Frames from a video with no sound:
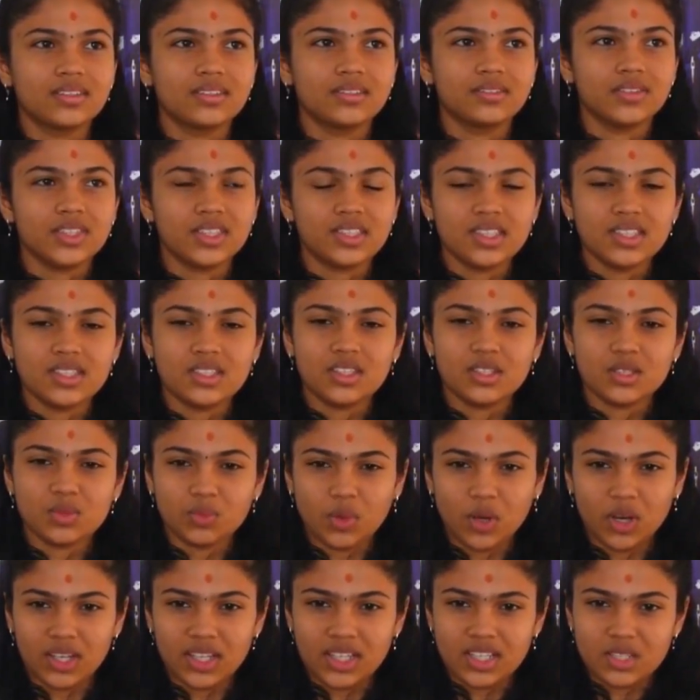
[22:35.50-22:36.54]
Which is the
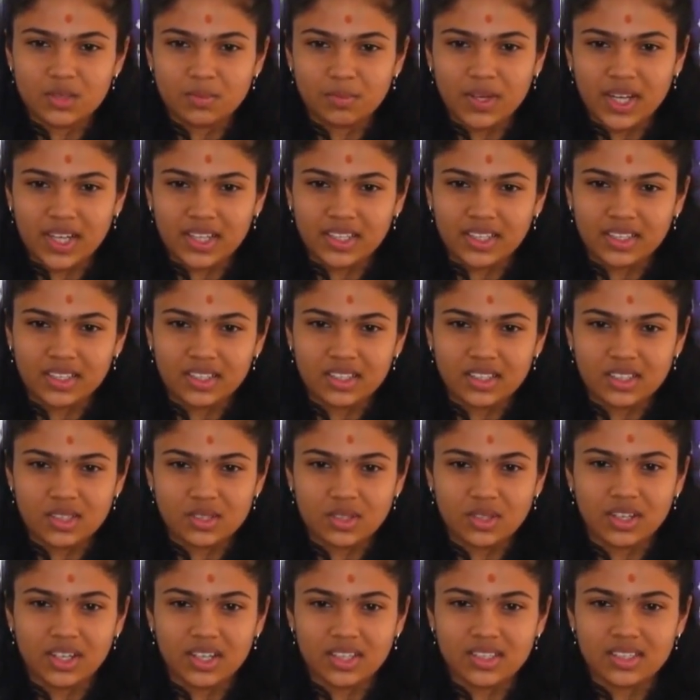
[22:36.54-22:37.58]
smallest planet in our
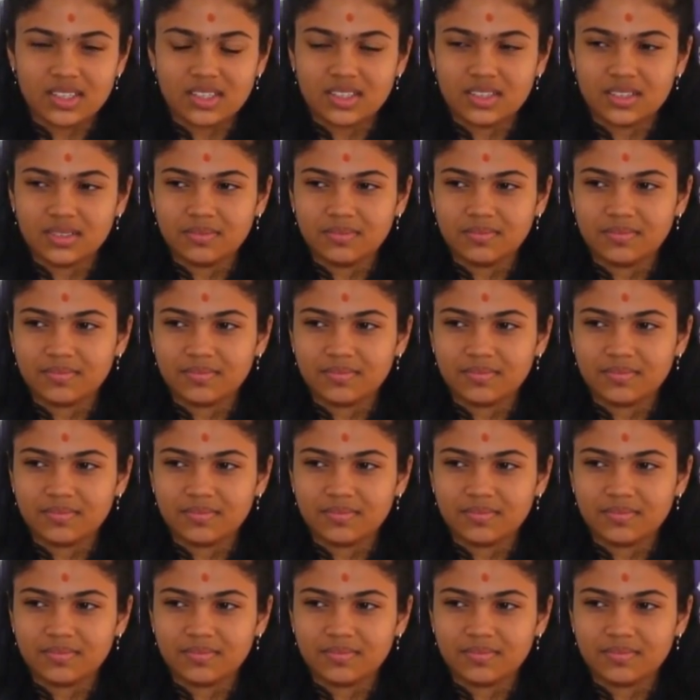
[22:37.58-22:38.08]
solar system?